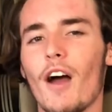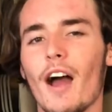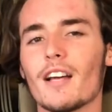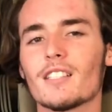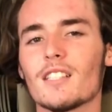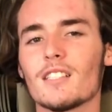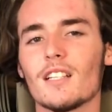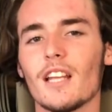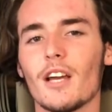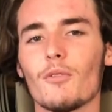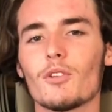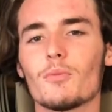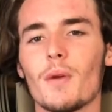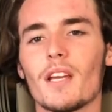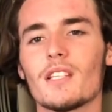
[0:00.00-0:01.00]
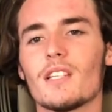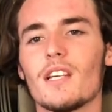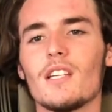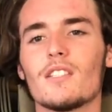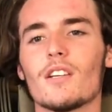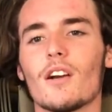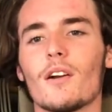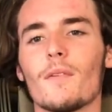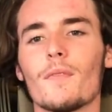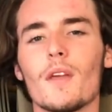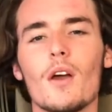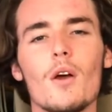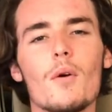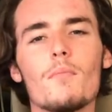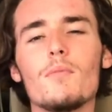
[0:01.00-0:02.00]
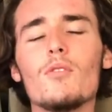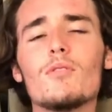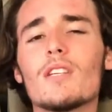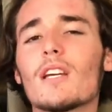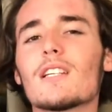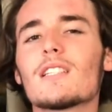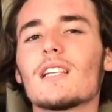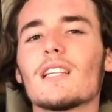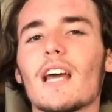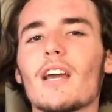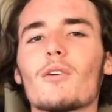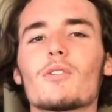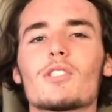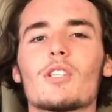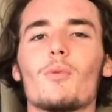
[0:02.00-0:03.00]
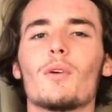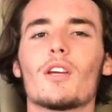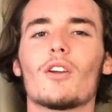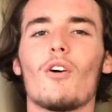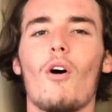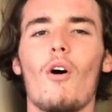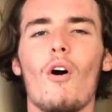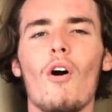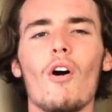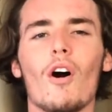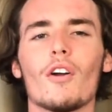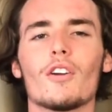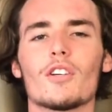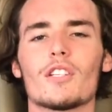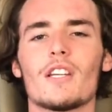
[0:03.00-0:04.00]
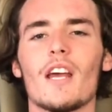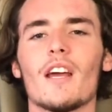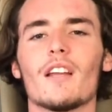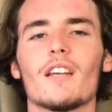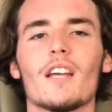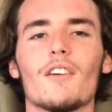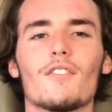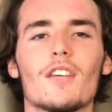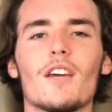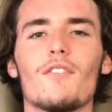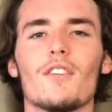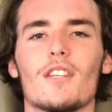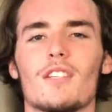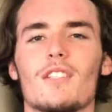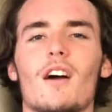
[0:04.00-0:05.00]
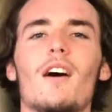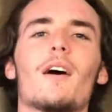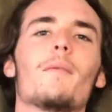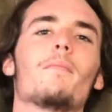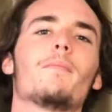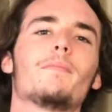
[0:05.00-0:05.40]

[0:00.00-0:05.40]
acts as a language makes it easier. Music is a language that we can all understand if given the time.